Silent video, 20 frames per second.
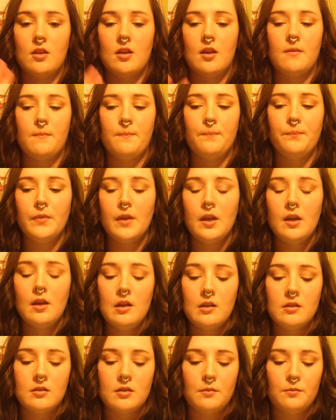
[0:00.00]
that,
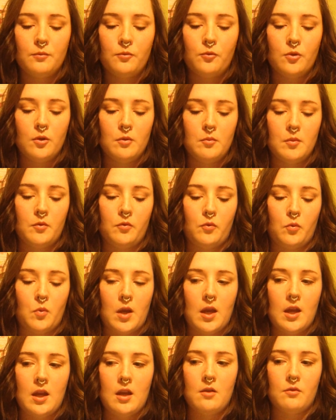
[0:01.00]
some form of
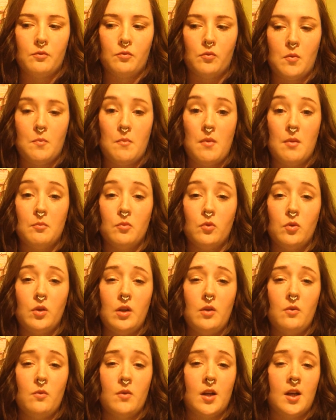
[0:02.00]
way of
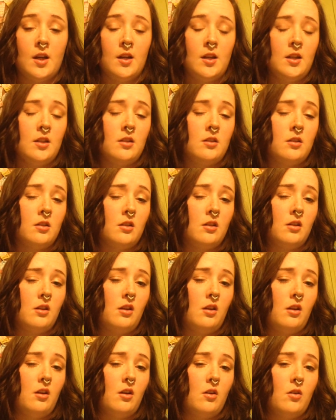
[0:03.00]
remembering what I need to
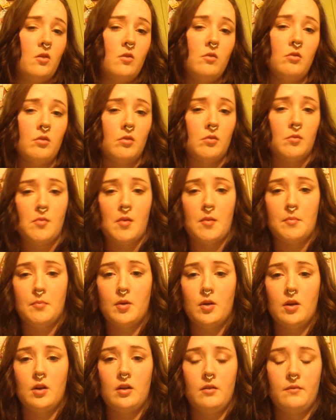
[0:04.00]
know or
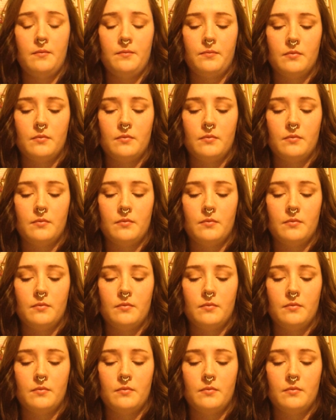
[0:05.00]
remember,